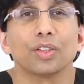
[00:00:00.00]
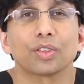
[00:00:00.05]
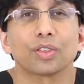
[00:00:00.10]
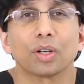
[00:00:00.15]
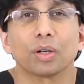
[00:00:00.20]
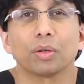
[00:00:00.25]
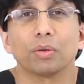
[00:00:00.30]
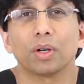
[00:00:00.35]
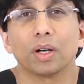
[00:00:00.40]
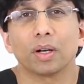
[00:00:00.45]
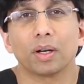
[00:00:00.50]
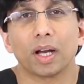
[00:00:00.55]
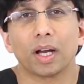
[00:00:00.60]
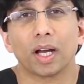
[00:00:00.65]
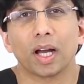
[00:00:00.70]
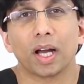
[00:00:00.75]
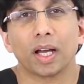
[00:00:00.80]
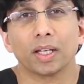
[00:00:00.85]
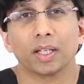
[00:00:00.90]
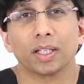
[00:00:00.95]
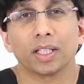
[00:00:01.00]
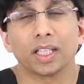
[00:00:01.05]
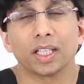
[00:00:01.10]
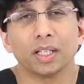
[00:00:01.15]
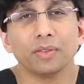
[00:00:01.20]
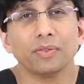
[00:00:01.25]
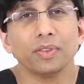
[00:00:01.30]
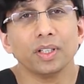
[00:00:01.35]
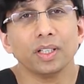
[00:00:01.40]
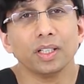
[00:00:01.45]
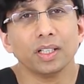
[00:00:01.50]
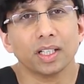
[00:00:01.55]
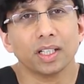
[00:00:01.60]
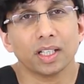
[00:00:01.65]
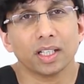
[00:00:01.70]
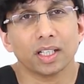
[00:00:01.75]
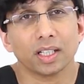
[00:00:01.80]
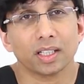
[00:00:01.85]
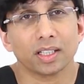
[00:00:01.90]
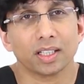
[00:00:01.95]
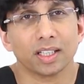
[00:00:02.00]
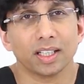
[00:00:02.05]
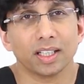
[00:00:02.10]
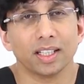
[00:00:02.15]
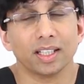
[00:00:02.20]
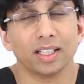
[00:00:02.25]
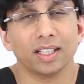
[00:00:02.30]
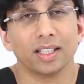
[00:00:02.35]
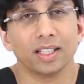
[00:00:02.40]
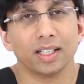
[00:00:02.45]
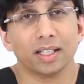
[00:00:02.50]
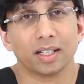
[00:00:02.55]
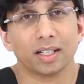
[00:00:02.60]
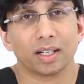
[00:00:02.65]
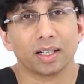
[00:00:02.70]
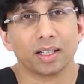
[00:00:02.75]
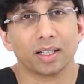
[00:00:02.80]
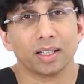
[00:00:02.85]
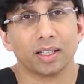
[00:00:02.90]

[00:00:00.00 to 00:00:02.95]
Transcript: So given the,